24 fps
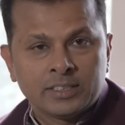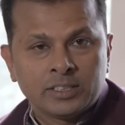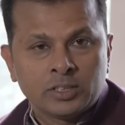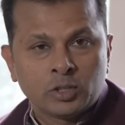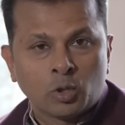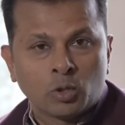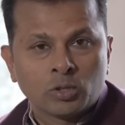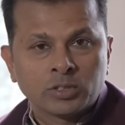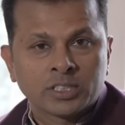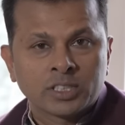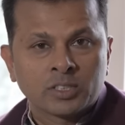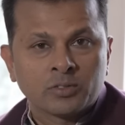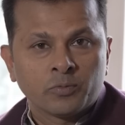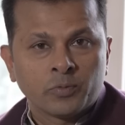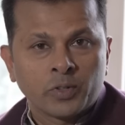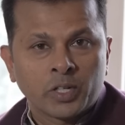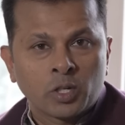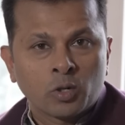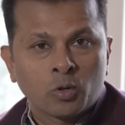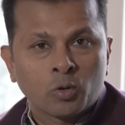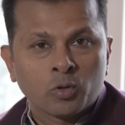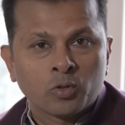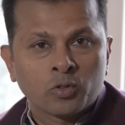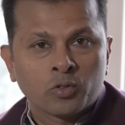doors and
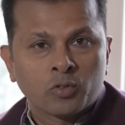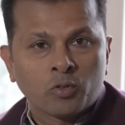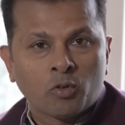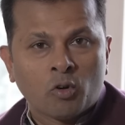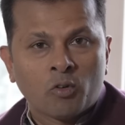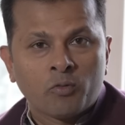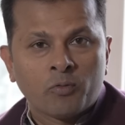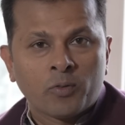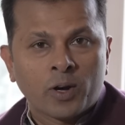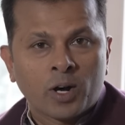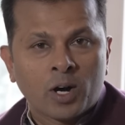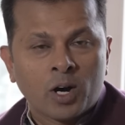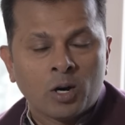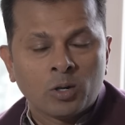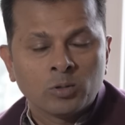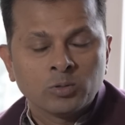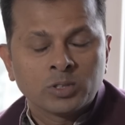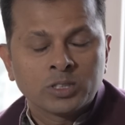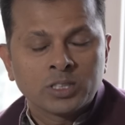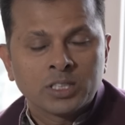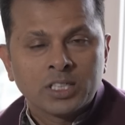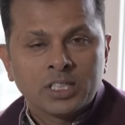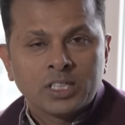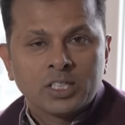windows of a
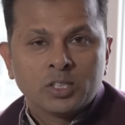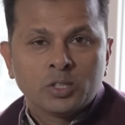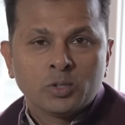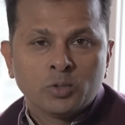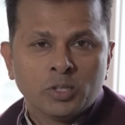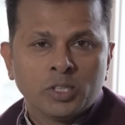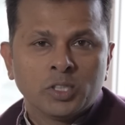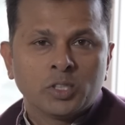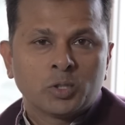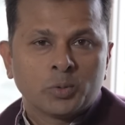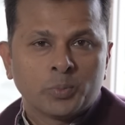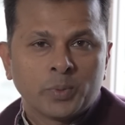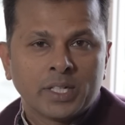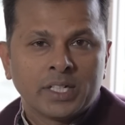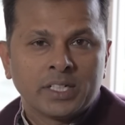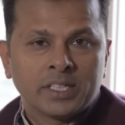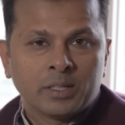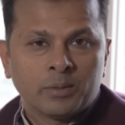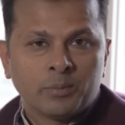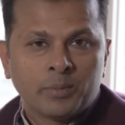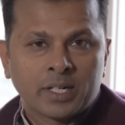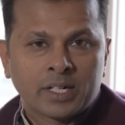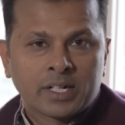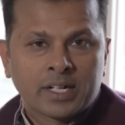house, you need to be a
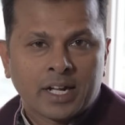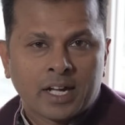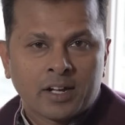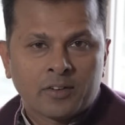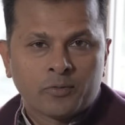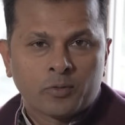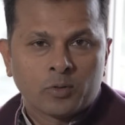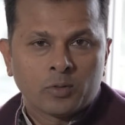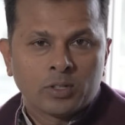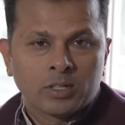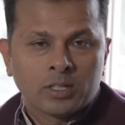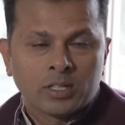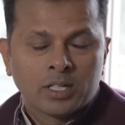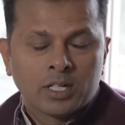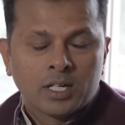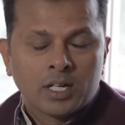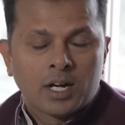little bit careful.